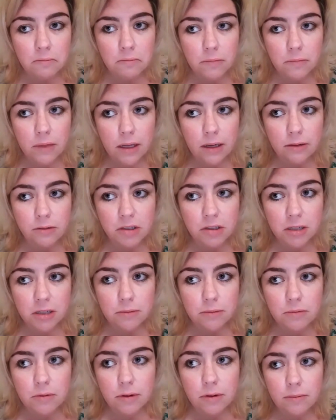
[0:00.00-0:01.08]

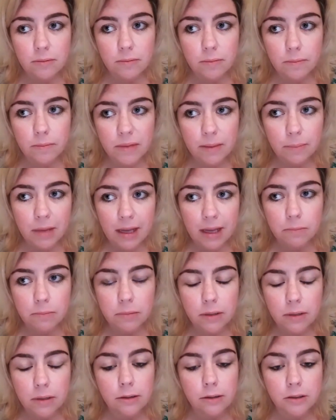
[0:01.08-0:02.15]
the
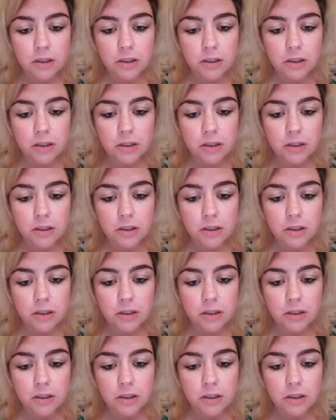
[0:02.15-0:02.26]
people looked